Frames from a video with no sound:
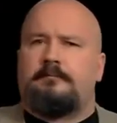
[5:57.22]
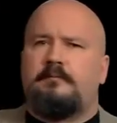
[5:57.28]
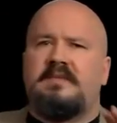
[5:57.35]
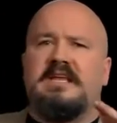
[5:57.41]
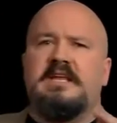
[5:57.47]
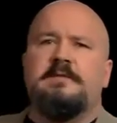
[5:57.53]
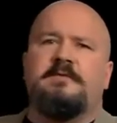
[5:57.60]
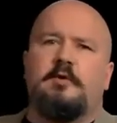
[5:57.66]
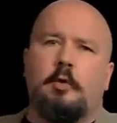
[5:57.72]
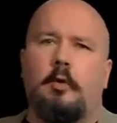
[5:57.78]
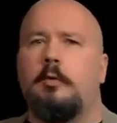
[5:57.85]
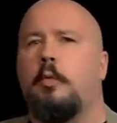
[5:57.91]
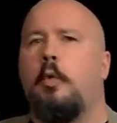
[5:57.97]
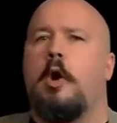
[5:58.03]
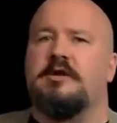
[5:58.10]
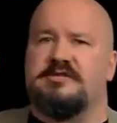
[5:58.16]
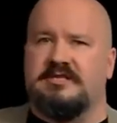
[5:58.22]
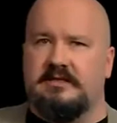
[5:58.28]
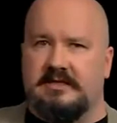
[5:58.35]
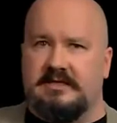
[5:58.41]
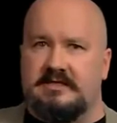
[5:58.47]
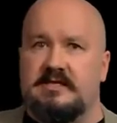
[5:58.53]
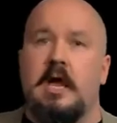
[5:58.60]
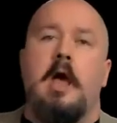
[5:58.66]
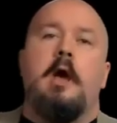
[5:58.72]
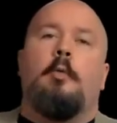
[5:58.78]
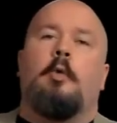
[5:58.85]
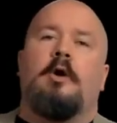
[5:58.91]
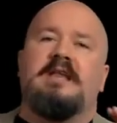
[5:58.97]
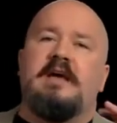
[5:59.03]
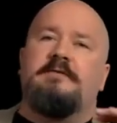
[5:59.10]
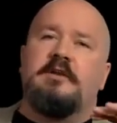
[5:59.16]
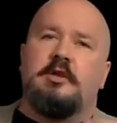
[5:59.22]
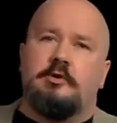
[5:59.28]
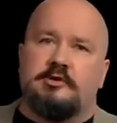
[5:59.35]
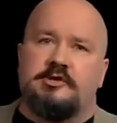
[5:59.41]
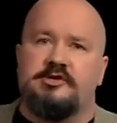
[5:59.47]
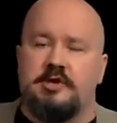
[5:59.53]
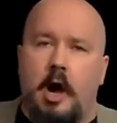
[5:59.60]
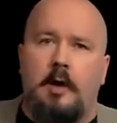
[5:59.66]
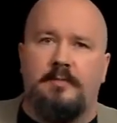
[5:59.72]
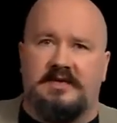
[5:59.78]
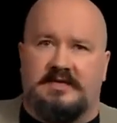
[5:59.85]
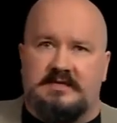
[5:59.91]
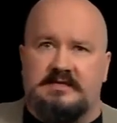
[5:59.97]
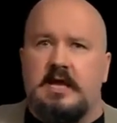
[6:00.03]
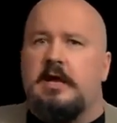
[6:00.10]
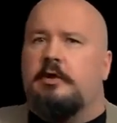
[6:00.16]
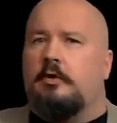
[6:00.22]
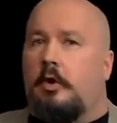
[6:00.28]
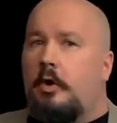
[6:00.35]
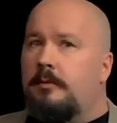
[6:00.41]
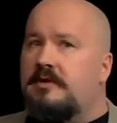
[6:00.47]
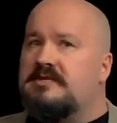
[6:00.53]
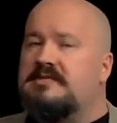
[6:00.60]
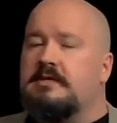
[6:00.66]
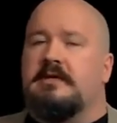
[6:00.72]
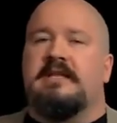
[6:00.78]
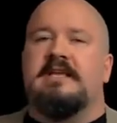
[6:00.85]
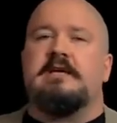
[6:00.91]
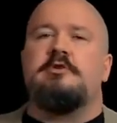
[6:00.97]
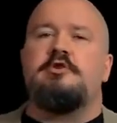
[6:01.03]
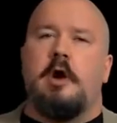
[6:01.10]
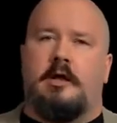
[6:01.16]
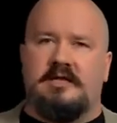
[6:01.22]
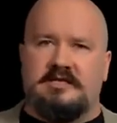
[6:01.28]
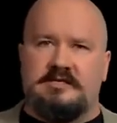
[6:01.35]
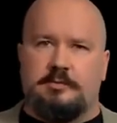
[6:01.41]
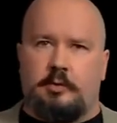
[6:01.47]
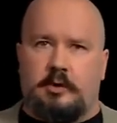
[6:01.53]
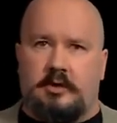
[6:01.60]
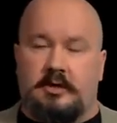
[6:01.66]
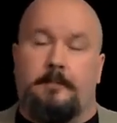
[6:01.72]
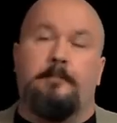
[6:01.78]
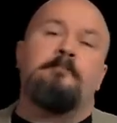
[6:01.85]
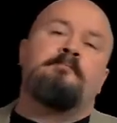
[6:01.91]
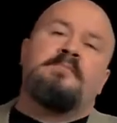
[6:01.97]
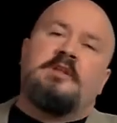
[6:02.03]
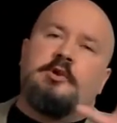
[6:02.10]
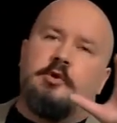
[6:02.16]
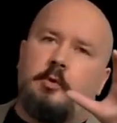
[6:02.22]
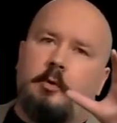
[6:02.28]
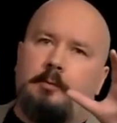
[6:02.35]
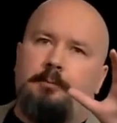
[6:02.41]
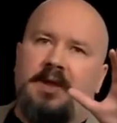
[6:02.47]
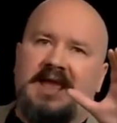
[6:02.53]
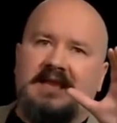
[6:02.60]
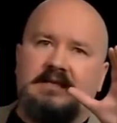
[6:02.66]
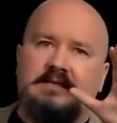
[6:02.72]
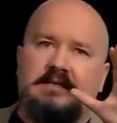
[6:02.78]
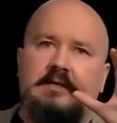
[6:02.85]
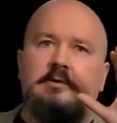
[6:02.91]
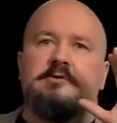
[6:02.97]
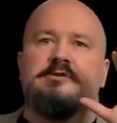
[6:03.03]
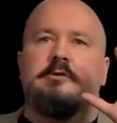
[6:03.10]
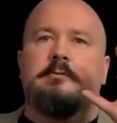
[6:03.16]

If you're watching this, whatever your job is, you're almost certainly a knowledge worker. You're paid to use your